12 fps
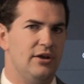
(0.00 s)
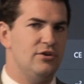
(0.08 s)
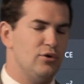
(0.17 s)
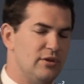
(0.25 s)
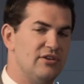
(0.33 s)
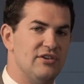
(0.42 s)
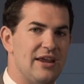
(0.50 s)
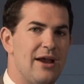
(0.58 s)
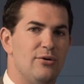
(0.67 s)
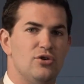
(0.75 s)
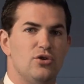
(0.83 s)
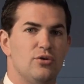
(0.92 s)
So this is
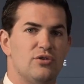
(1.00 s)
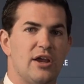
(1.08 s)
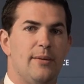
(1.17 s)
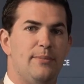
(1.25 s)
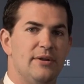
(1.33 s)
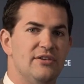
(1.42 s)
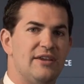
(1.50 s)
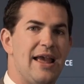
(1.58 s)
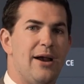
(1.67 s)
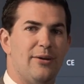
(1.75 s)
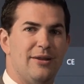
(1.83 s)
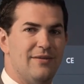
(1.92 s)
how insurance companies
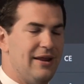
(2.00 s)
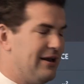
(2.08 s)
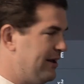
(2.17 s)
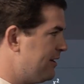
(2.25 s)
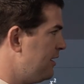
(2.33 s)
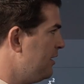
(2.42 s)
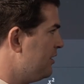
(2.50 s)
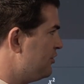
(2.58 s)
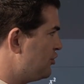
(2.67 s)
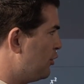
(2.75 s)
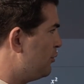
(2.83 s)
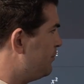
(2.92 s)
calculate it.
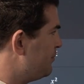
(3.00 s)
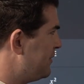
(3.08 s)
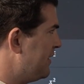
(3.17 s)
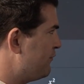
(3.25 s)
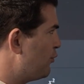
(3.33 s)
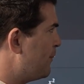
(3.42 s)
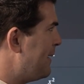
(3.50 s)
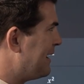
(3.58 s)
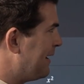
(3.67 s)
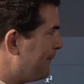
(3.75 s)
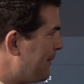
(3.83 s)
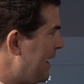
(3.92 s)
So if we're
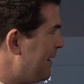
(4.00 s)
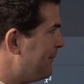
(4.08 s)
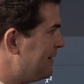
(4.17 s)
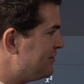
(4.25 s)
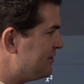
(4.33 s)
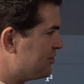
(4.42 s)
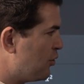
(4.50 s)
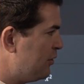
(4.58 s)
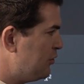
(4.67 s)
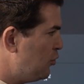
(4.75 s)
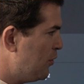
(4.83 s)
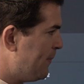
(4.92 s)
making payments, it's
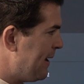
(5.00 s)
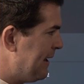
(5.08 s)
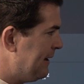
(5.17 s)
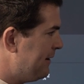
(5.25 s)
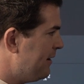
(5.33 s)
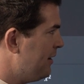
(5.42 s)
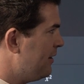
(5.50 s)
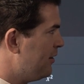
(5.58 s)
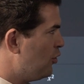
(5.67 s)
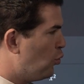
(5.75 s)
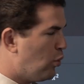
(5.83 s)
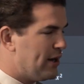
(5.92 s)
going to depend
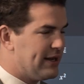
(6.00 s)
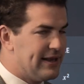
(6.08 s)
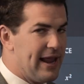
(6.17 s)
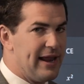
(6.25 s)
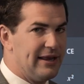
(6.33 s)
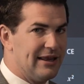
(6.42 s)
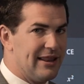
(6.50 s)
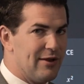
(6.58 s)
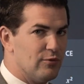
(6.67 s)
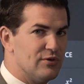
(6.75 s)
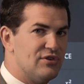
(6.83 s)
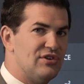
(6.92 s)
what day did they
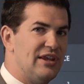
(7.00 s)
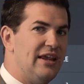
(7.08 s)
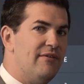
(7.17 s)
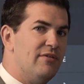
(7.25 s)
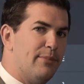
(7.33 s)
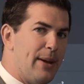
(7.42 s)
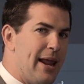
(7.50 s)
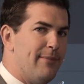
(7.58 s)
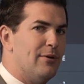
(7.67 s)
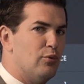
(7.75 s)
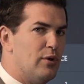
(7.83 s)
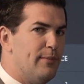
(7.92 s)
receive the
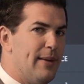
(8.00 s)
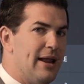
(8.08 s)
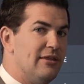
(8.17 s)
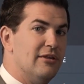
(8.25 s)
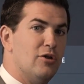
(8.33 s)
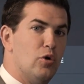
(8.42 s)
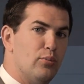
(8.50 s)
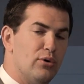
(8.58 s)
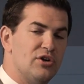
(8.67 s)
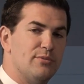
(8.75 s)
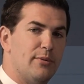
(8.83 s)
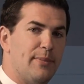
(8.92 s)
payment we made, the loan
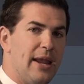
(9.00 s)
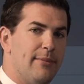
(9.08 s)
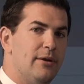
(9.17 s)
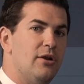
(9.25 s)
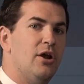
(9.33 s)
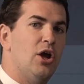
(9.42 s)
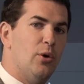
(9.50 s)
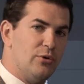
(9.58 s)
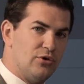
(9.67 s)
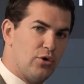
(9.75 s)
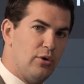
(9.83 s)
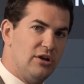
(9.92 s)
principal payment,
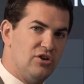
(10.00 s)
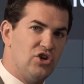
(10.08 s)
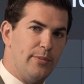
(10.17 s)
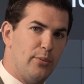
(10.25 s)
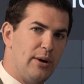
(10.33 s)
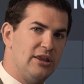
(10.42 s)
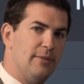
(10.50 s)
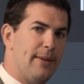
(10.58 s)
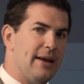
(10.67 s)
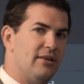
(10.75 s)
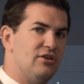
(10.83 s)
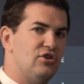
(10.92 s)
which is going to chip away at the
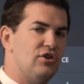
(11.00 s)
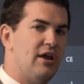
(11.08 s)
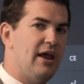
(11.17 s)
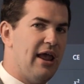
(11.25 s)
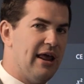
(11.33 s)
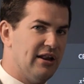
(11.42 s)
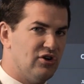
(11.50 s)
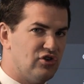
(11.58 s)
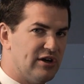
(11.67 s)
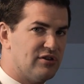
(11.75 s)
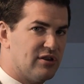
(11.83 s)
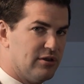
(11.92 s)
balance and
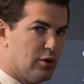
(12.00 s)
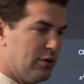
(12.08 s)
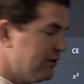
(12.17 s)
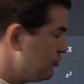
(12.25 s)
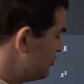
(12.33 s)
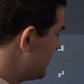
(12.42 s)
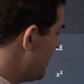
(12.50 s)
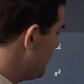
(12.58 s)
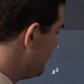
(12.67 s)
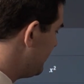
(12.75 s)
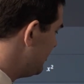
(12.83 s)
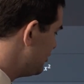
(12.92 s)
adjust the loan interest
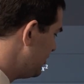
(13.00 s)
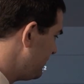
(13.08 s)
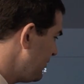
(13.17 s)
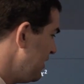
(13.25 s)
calculation.